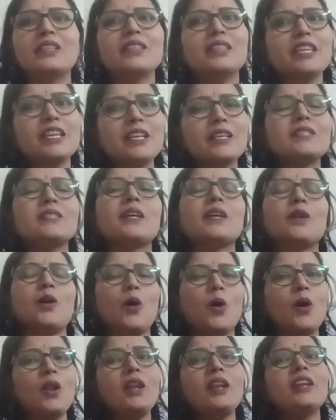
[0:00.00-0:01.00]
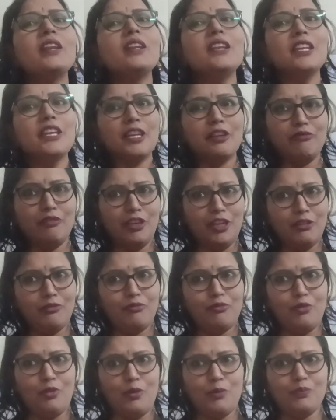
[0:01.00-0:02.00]
These are all liquid
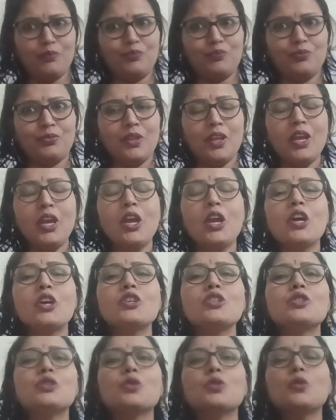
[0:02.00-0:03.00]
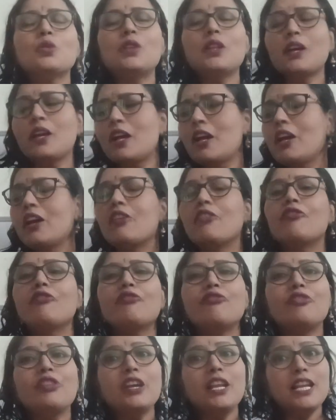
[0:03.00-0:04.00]
form. So
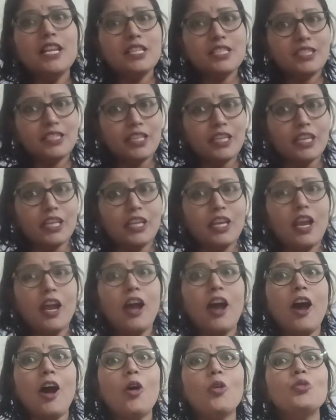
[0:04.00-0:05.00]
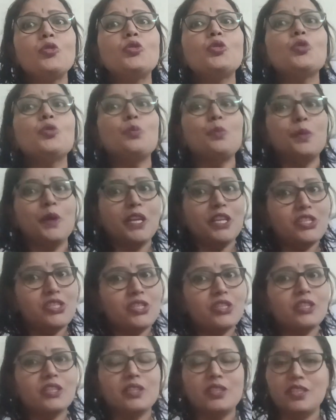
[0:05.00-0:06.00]
we'll see how to
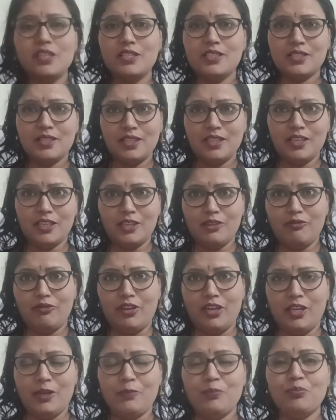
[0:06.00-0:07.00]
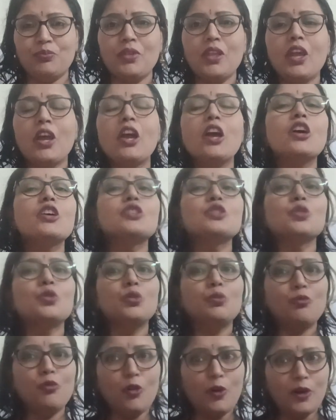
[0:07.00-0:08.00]
measure this liquid. So
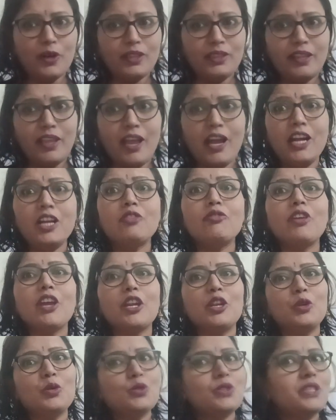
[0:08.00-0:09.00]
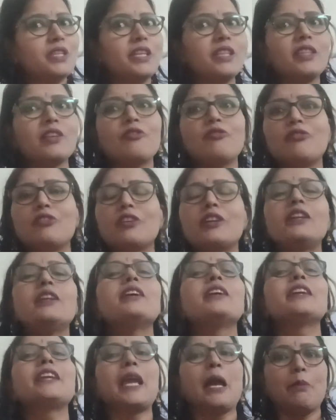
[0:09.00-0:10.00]
for that we are using the word
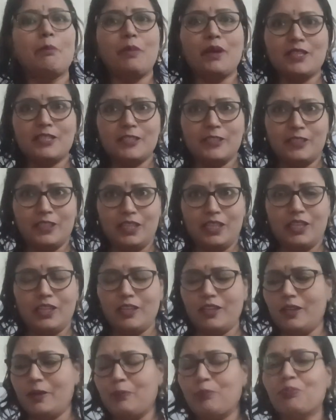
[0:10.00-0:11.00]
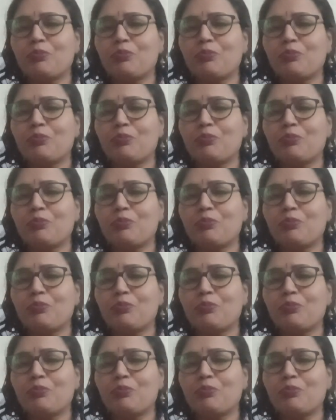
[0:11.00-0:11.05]
capacity here.